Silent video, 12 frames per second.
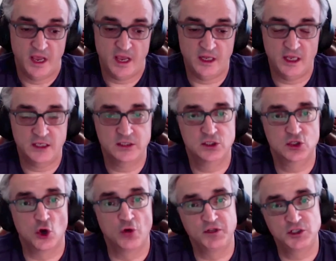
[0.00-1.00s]
And as
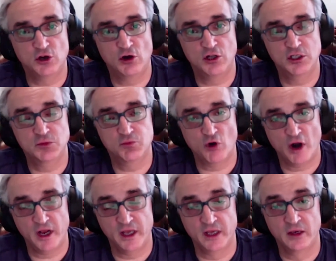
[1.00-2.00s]
COVID started
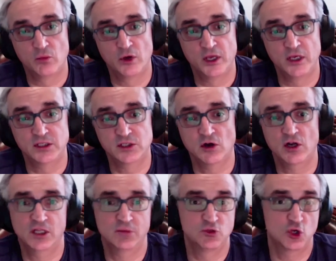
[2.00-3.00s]
spreading, we
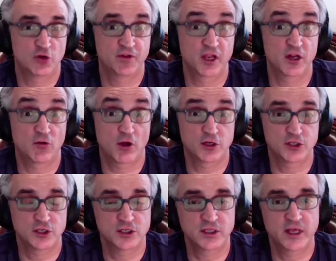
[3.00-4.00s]
started observing interactions.